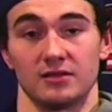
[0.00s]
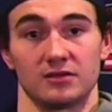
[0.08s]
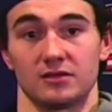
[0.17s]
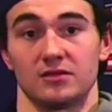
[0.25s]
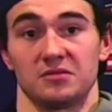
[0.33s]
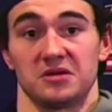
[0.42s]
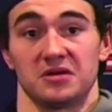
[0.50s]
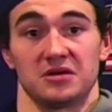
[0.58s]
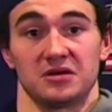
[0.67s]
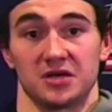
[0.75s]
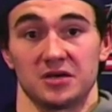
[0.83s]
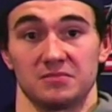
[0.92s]
And
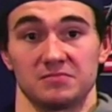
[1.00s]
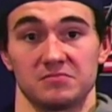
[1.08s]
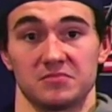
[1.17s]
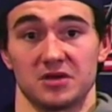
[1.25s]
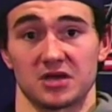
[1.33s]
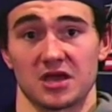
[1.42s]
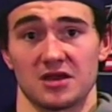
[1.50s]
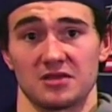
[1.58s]
I get it